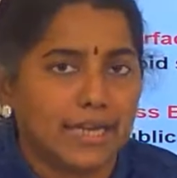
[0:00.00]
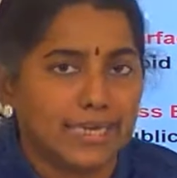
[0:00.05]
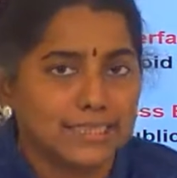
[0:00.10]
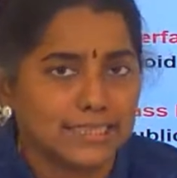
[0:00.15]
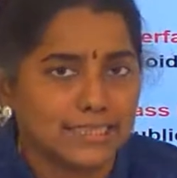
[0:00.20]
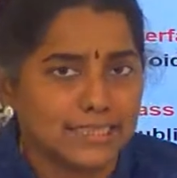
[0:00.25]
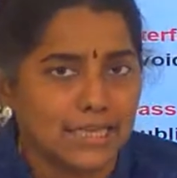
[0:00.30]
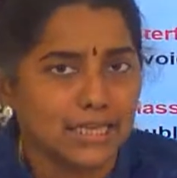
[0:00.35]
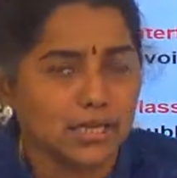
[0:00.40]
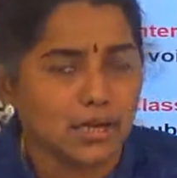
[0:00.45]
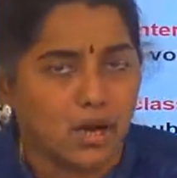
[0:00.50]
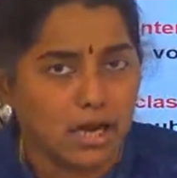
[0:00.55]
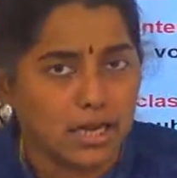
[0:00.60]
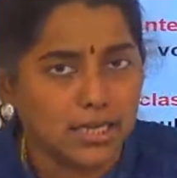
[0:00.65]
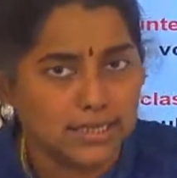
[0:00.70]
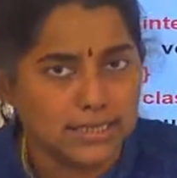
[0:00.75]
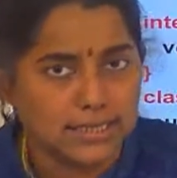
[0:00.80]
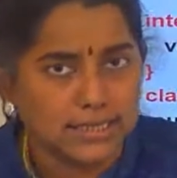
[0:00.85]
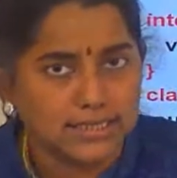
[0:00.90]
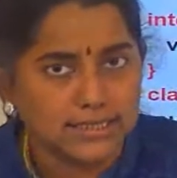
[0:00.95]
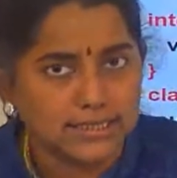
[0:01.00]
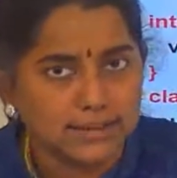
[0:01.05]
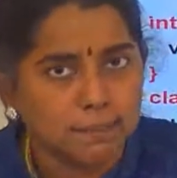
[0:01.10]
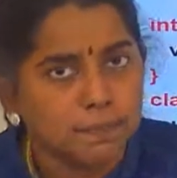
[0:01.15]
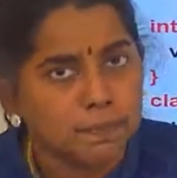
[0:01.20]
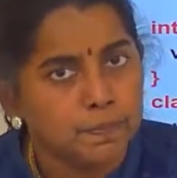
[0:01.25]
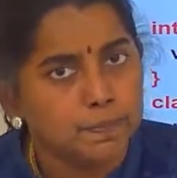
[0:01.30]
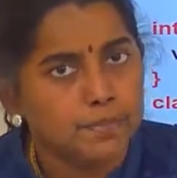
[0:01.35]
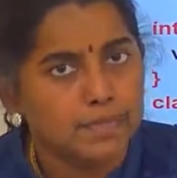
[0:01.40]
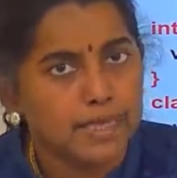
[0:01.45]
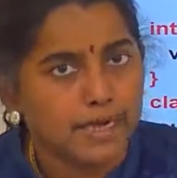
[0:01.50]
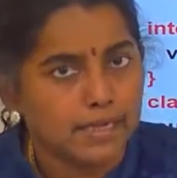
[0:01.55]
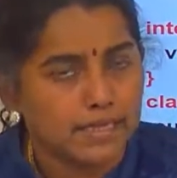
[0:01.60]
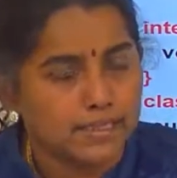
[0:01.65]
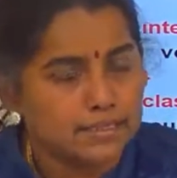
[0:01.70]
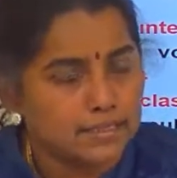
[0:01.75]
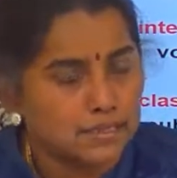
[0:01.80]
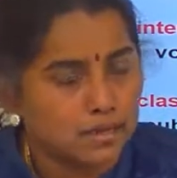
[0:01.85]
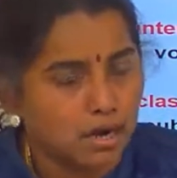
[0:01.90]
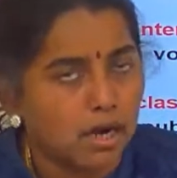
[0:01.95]
extend all these. That
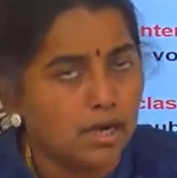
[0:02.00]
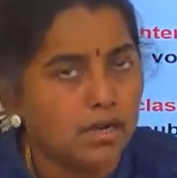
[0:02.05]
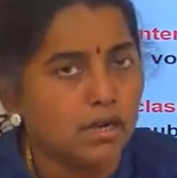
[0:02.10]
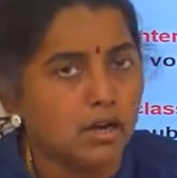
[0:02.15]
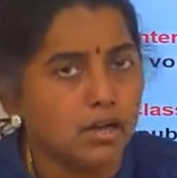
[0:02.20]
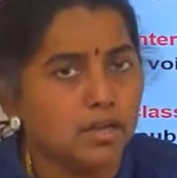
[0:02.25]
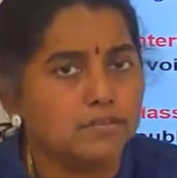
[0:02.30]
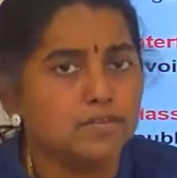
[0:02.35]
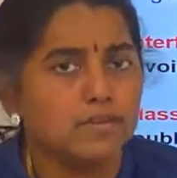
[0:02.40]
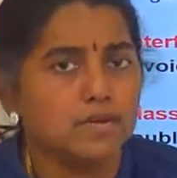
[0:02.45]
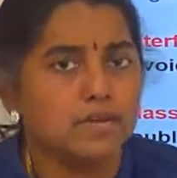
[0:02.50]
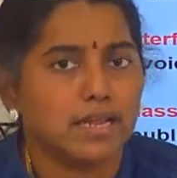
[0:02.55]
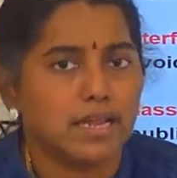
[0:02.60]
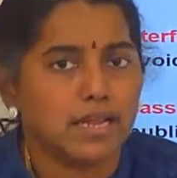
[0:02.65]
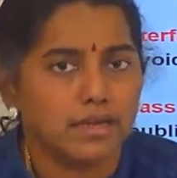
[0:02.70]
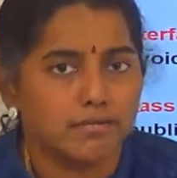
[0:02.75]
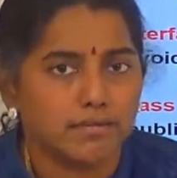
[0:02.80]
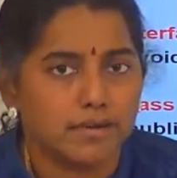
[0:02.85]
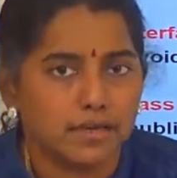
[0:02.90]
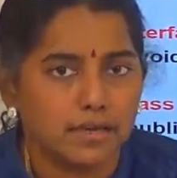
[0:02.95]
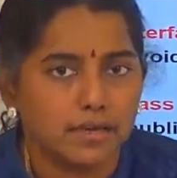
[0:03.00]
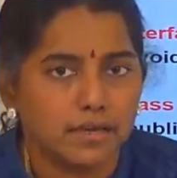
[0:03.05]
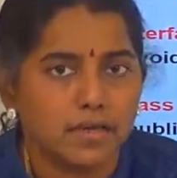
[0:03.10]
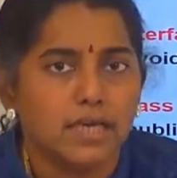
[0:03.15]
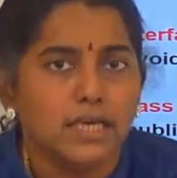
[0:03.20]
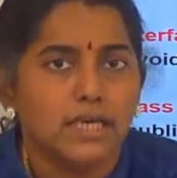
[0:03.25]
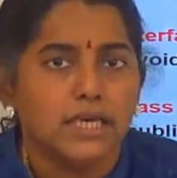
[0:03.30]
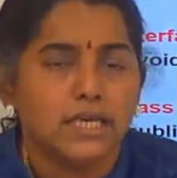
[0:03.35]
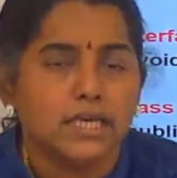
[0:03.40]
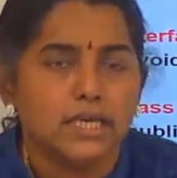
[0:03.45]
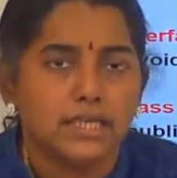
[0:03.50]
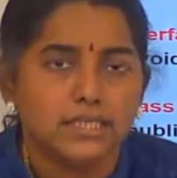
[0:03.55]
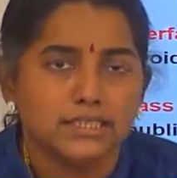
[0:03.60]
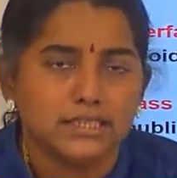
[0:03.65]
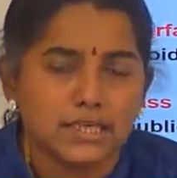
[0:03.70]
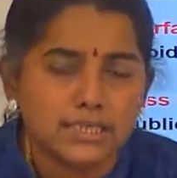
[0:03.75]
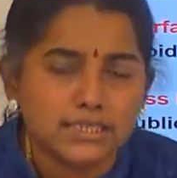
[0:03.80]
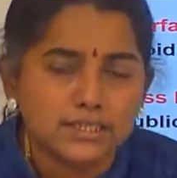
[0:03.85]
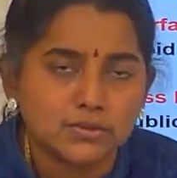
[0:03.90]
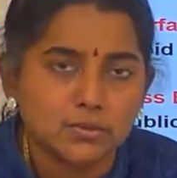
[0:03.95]
is not also relevant. He
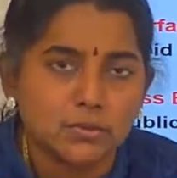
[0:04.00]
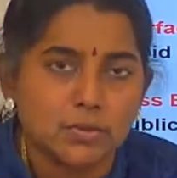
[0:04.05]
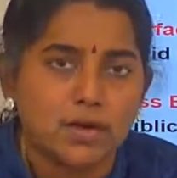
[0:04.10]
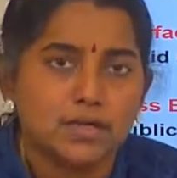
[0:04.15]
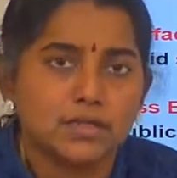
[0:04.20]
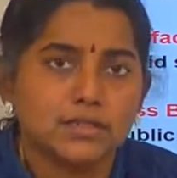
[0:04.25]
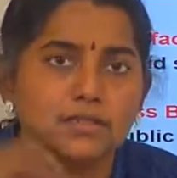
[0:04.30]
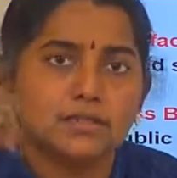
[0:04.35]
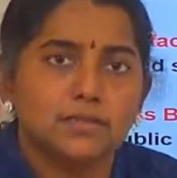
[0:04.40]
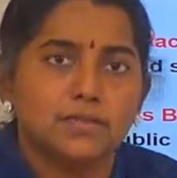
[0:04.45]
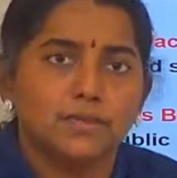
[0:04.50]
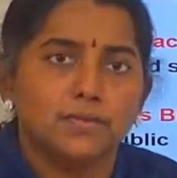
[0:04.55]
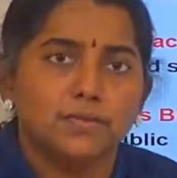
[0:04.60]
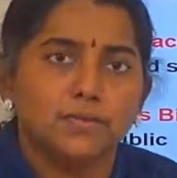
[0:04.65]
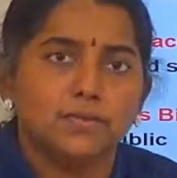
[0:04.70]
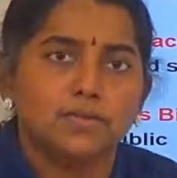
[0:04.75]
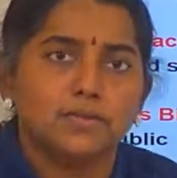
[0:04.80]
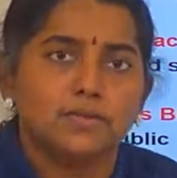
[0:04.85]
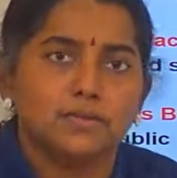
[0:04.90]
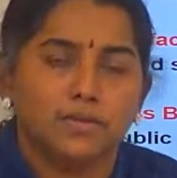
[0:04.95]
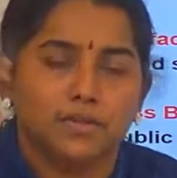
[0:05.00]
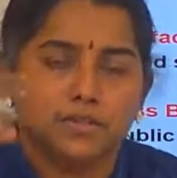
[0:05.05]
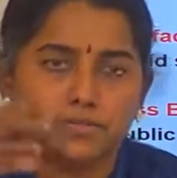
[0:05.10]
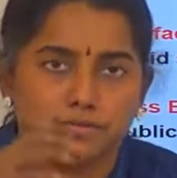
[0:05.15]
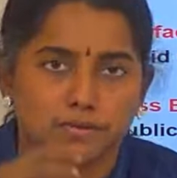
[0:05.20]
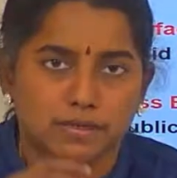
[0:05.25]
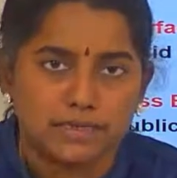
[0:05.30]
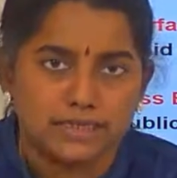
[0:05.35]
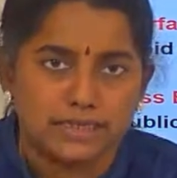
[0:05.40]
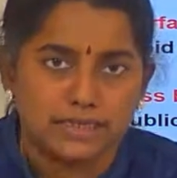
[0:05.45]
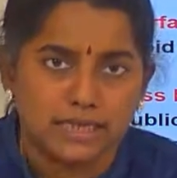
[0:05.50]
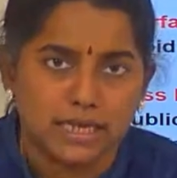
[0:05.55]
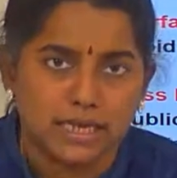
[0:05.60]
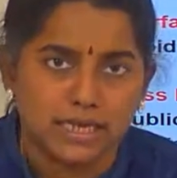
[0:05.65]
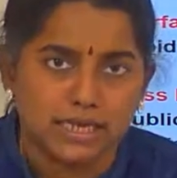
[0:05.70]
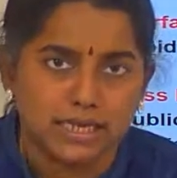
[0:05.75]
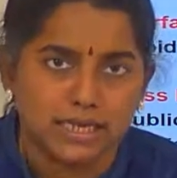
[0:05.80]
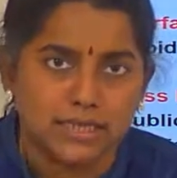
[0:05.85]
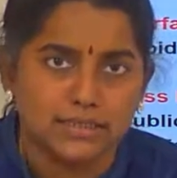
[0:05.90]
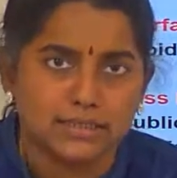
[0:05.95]
just wants to use those
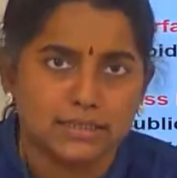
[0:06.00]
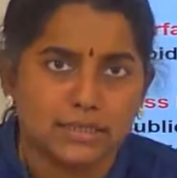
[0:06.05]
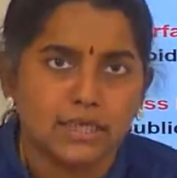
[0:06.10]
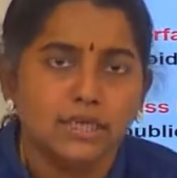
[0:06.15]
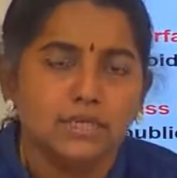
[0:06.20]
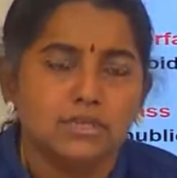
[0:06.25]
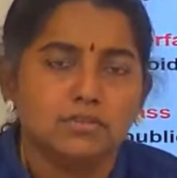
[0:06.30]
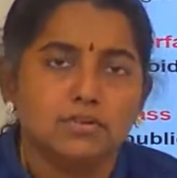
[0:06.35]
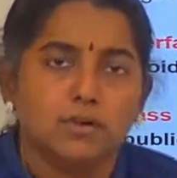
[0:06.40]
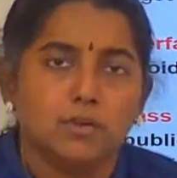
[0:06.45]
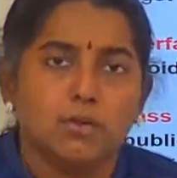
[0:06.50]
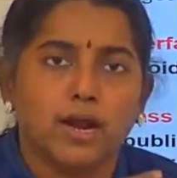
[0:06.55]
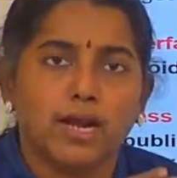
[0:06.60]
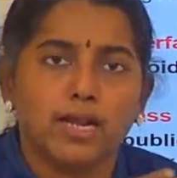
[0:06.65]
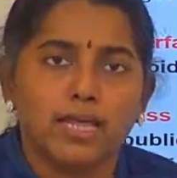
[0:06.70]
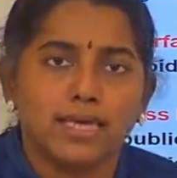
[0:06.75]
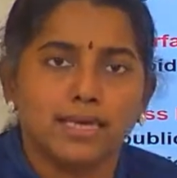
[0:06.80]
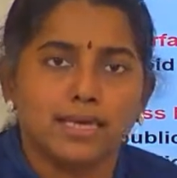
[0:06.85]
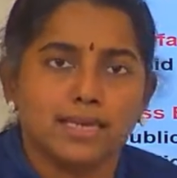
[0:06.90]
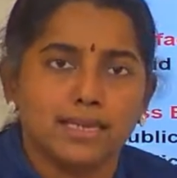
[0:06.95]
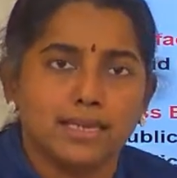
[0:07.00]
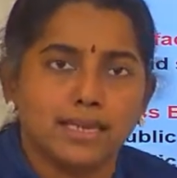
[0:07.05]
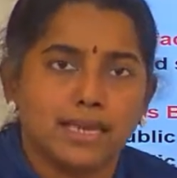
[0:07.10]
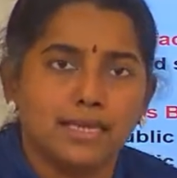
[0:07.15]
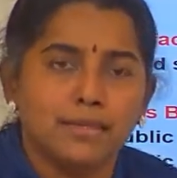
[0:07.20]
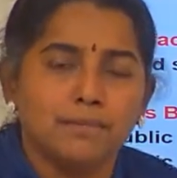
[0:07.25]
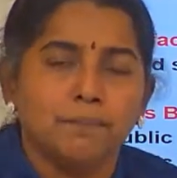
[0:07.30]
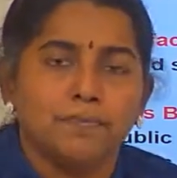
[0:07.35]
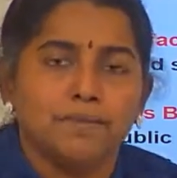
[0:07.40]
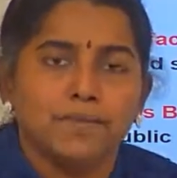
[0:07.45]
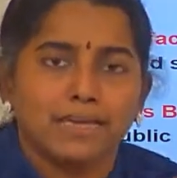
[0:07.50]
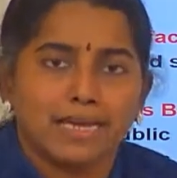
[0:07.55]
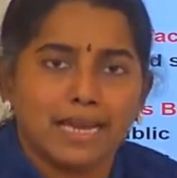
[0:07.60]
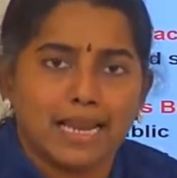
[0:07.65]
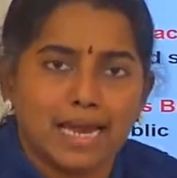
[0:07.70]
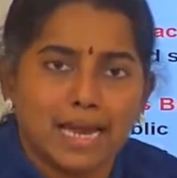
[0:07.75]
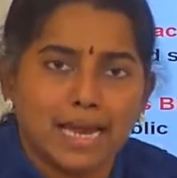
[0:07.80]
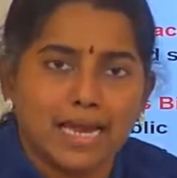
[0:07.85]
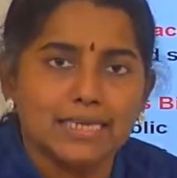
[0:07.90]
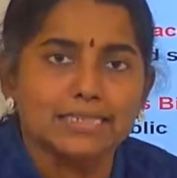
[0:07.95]
functionalities. So what I can write?
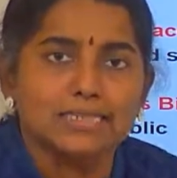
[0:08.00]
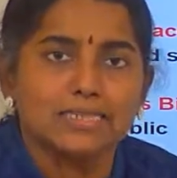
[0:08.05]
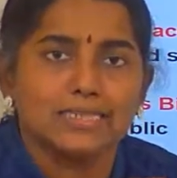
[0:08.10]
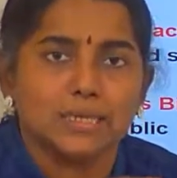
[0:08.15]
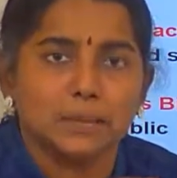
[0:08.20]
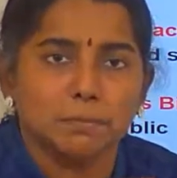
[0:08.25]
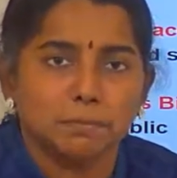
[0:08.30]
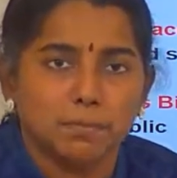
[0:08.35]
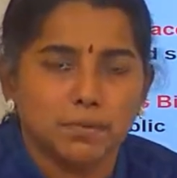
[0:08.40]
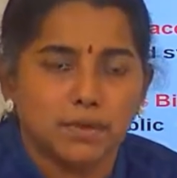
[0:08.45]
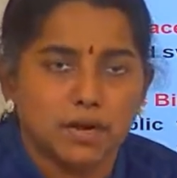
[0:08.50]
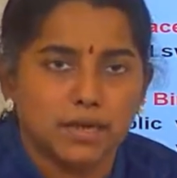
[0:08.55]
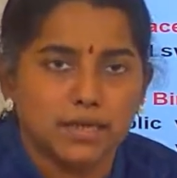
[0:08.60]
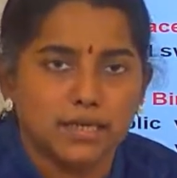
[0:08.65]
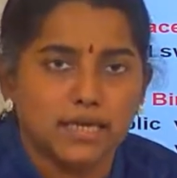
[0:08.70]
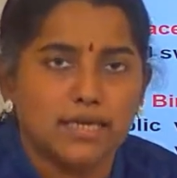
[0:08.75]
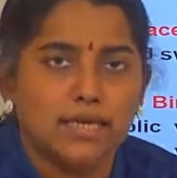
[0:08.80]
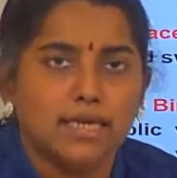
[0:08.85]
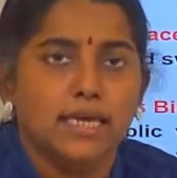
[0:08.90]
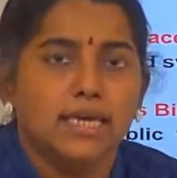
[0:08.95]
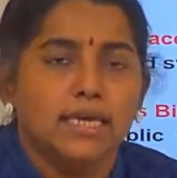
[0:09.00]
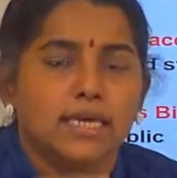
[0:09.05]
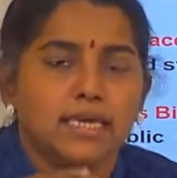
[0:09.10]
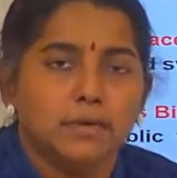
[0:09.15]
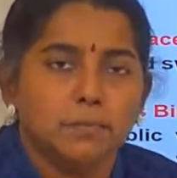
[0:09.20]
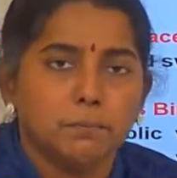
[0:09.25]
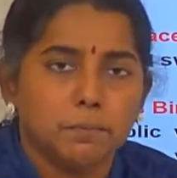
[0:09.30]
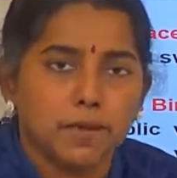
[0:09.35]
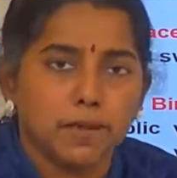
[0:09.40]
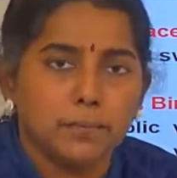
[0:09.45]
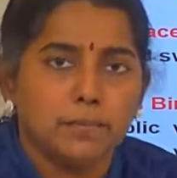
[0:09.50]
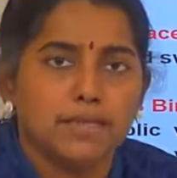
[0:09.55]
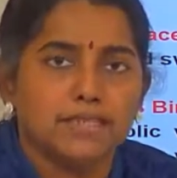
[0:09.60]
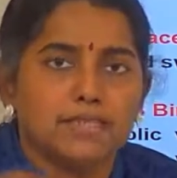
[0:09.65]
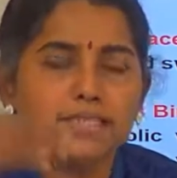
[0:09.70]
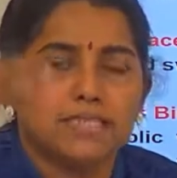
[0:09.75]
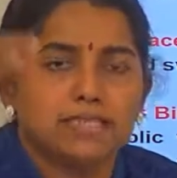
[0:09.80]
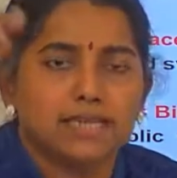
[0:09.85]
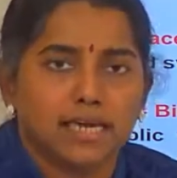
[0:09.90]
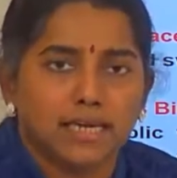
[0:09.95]
Class employee
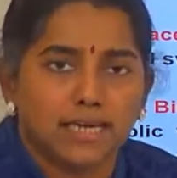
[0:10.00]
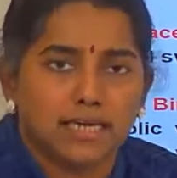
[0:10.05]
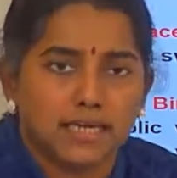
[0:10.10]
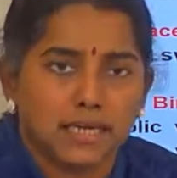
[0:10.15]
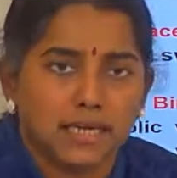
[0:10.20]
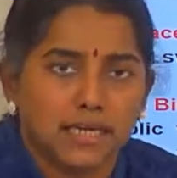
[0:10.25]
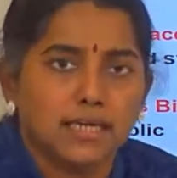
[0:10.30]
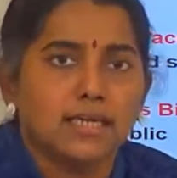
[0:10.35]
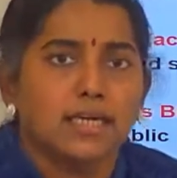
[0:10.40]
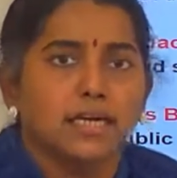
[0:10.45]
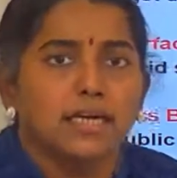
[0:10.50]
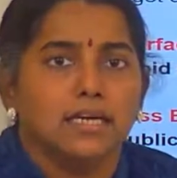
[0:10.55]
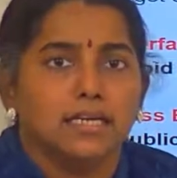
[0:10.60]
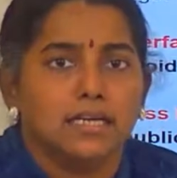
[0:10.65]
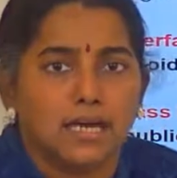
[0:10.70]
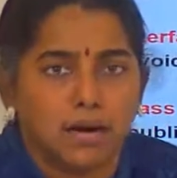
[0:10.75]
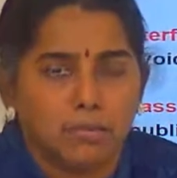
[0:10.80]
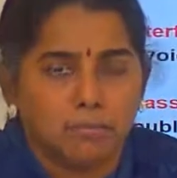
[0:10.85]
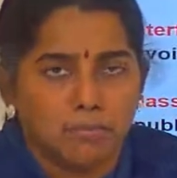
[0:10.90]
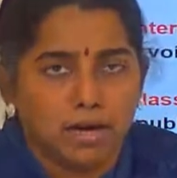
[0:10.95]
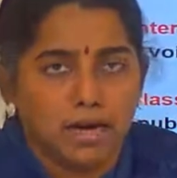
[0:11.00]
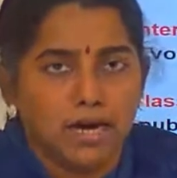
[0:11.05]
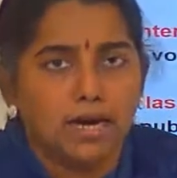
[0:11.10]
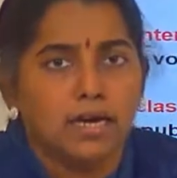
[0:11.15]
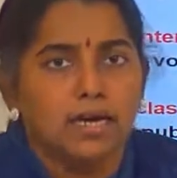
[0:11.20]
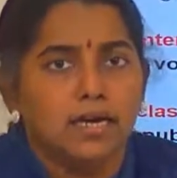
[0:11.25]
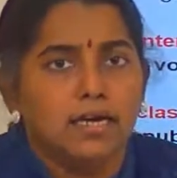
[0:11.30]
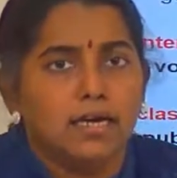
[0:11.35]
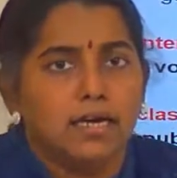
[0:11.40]
implements training, comma,